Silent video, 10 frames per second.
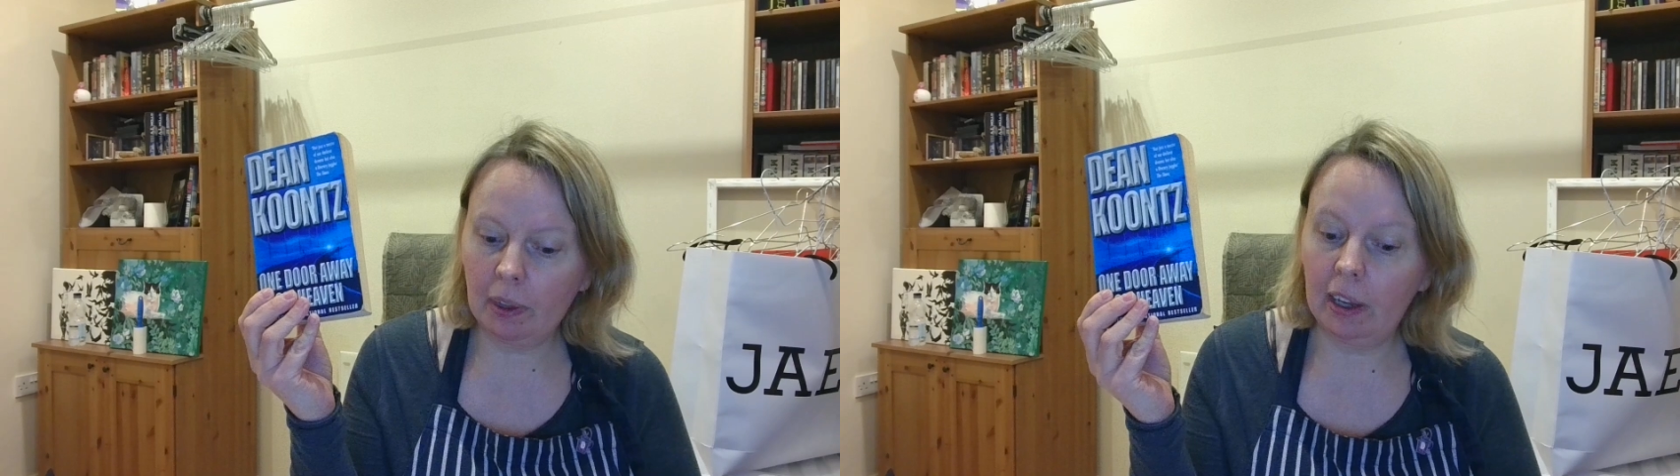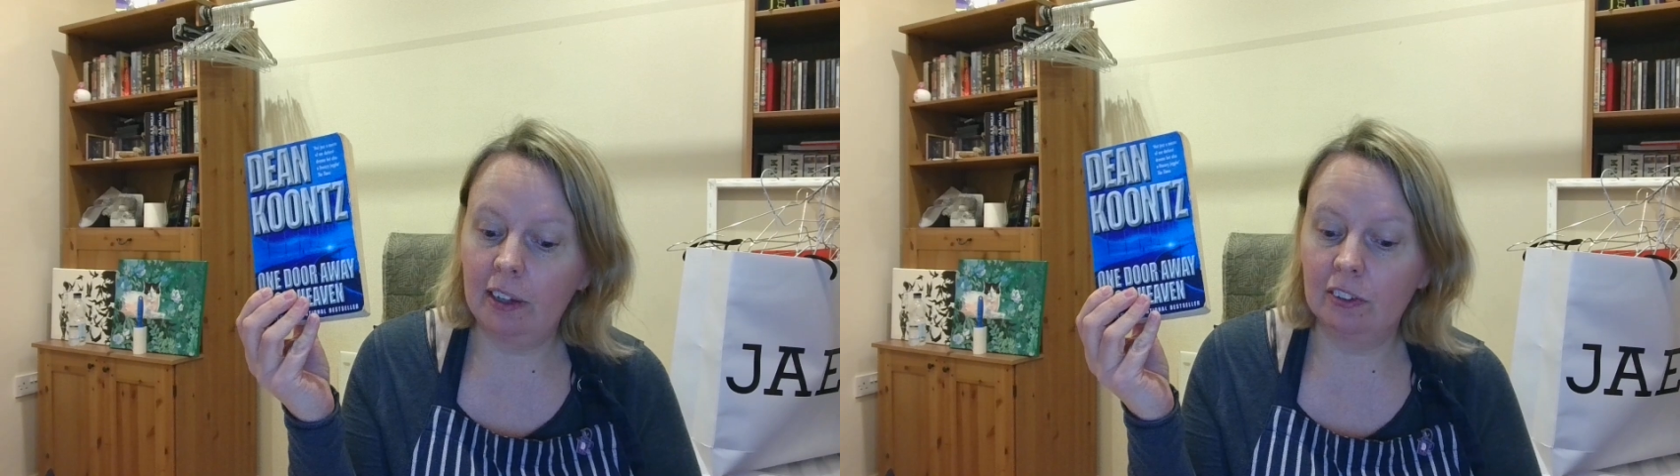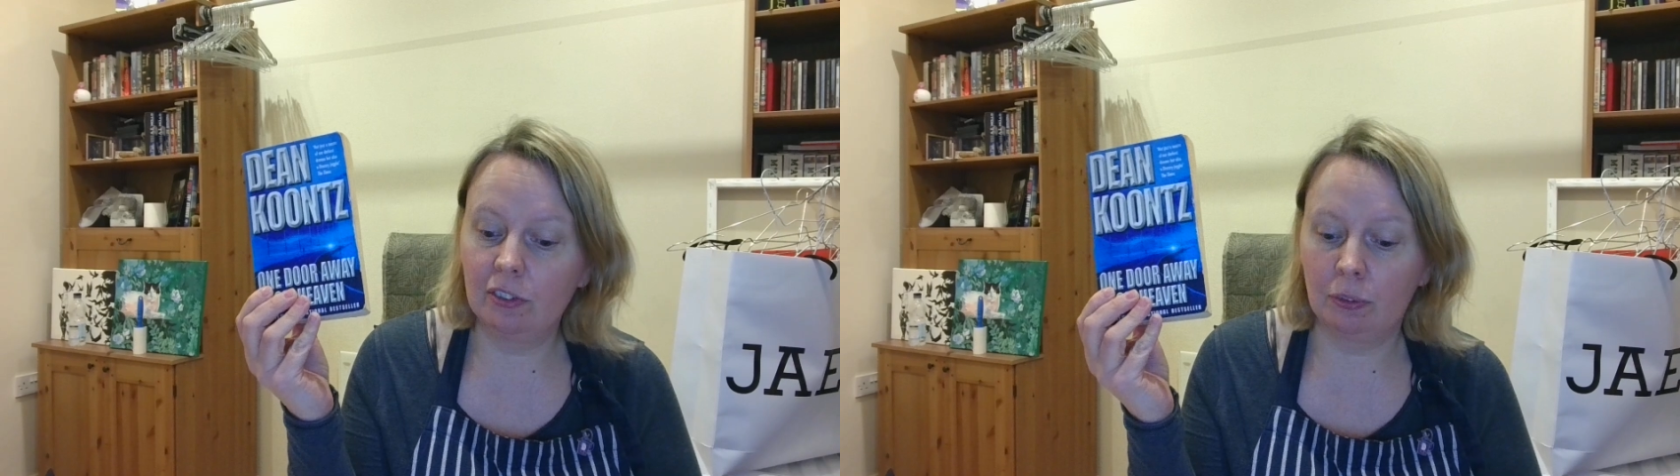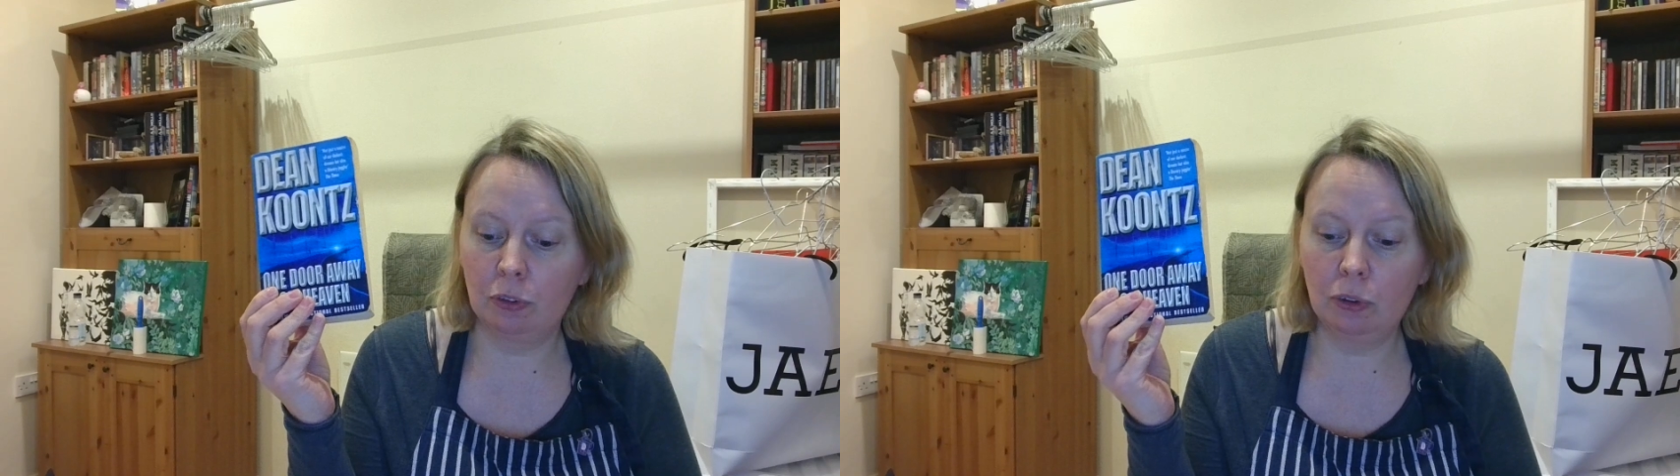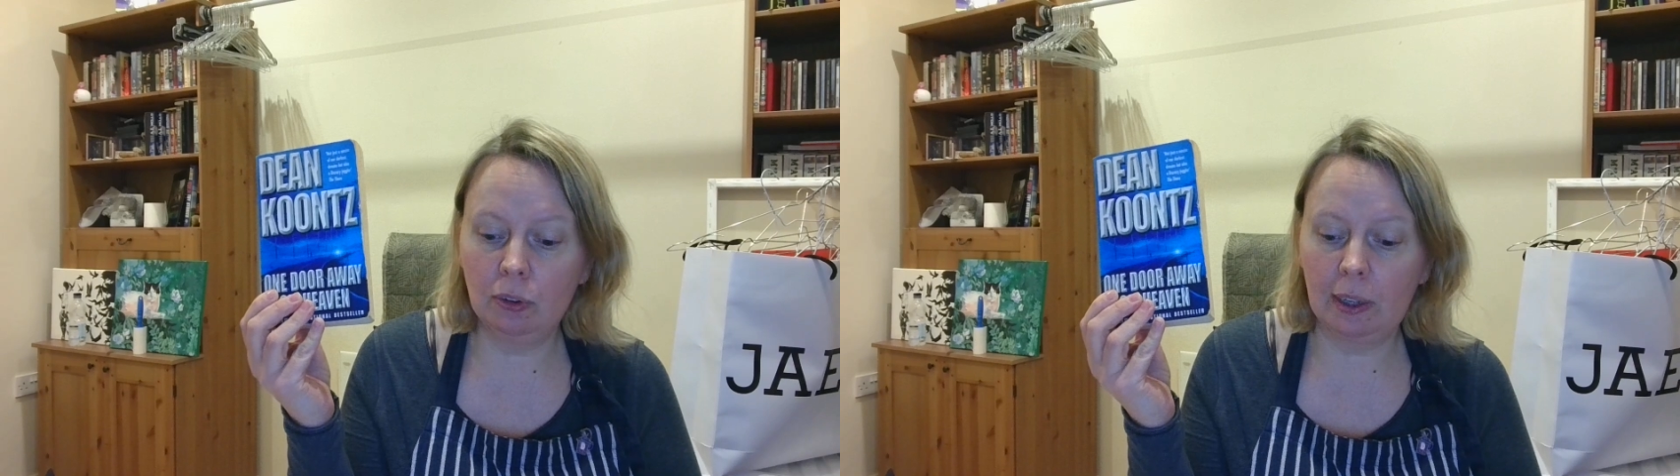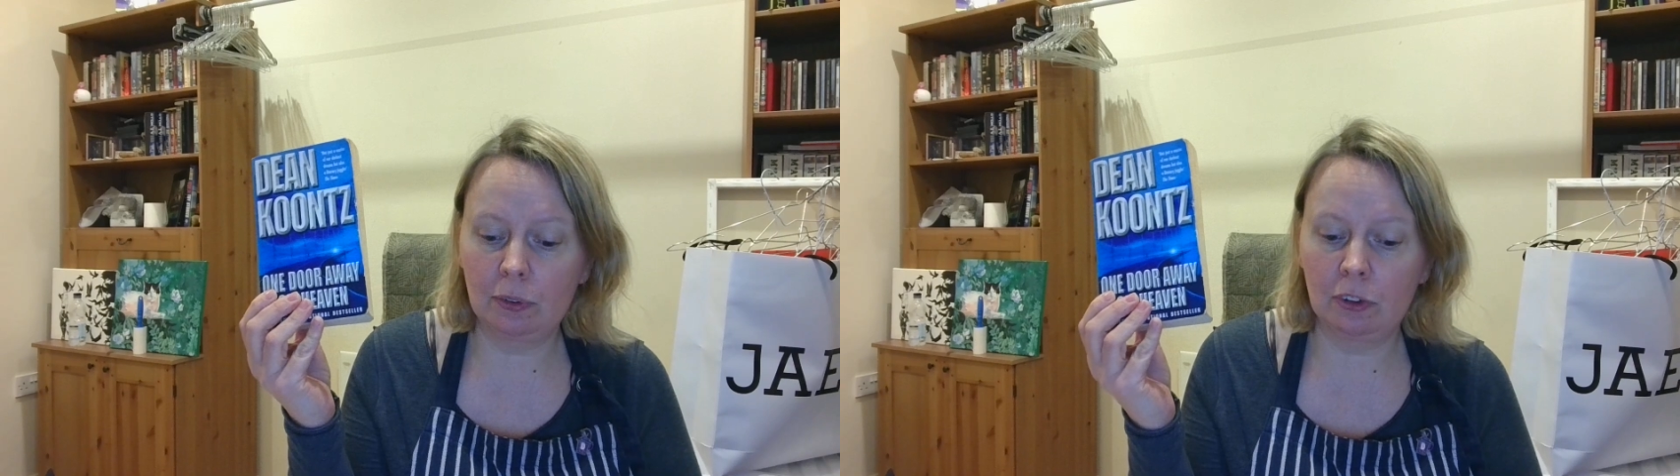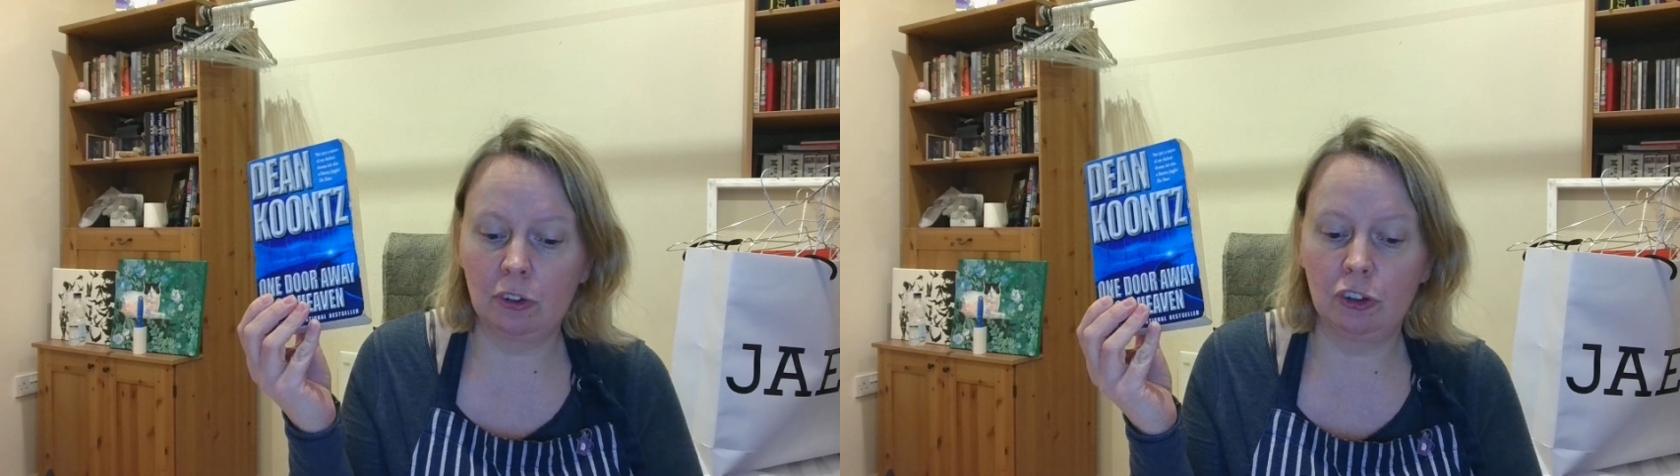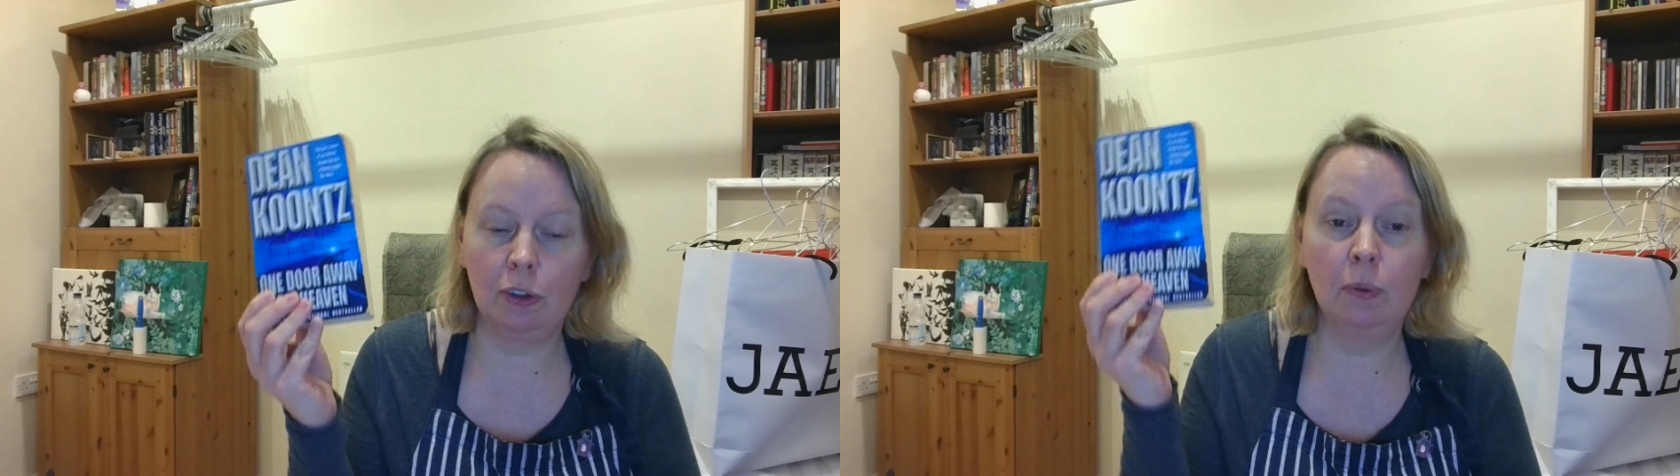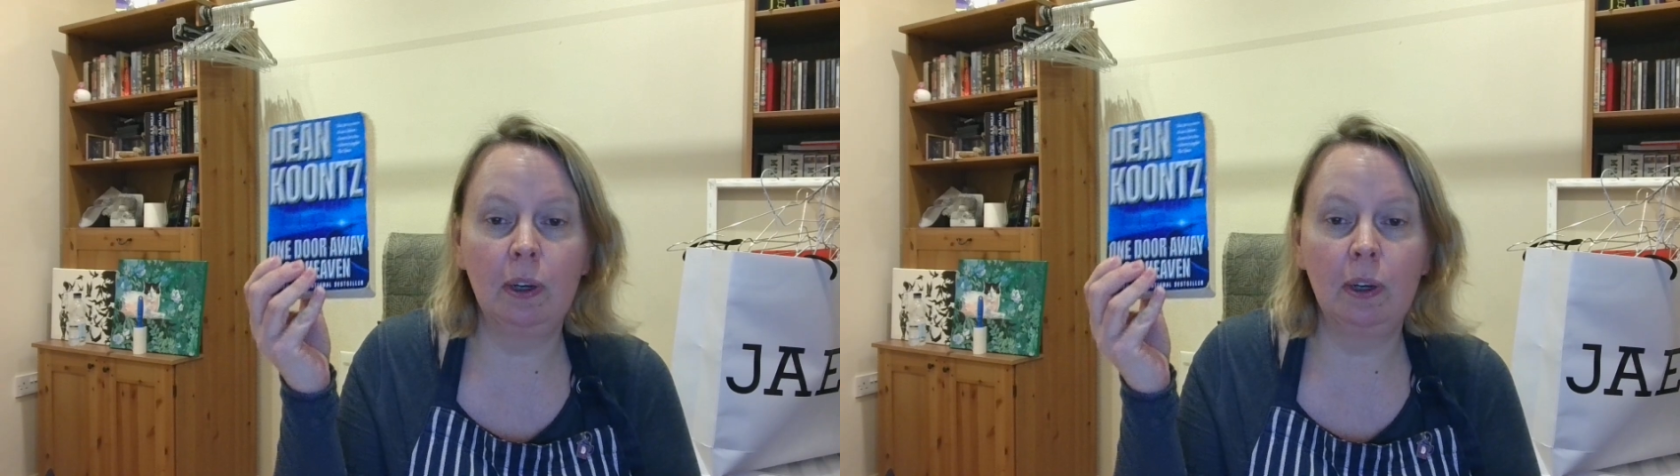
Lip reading: is from 2002.